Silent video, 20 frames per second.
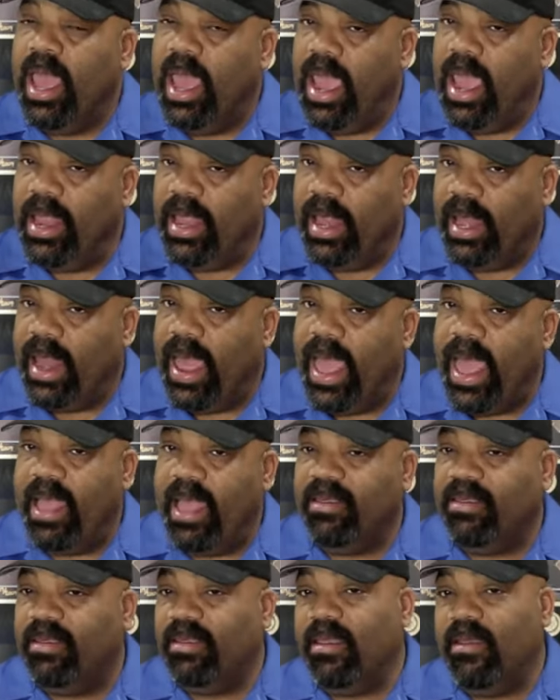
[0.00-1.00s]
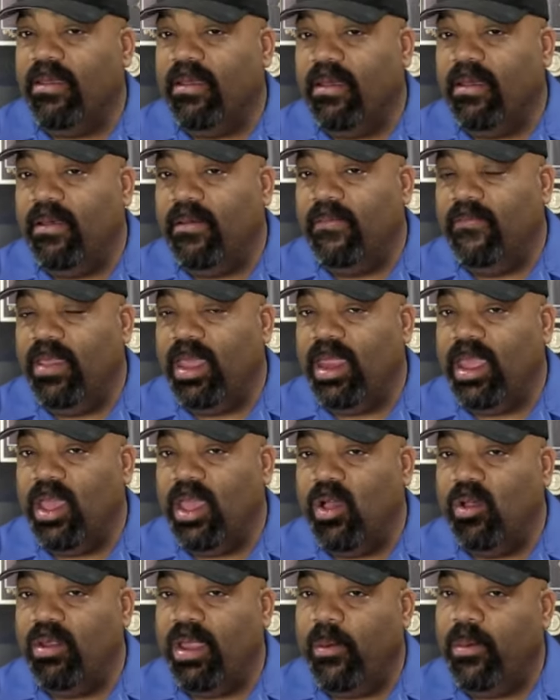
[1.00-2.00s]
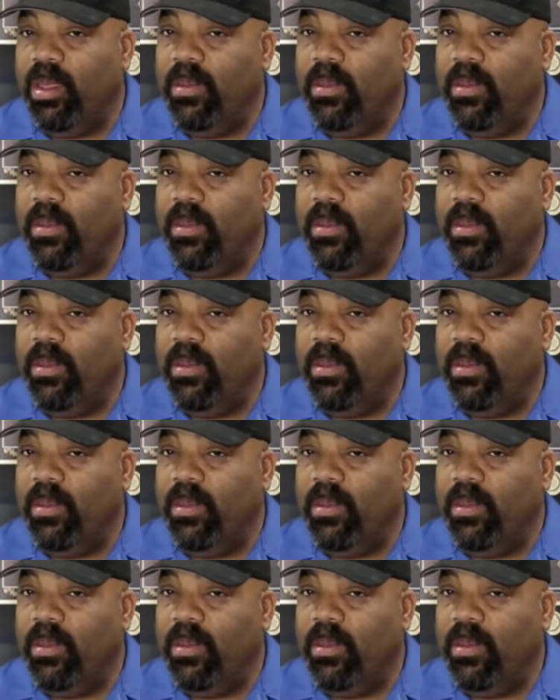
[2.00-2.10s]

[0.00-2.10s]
and the last video that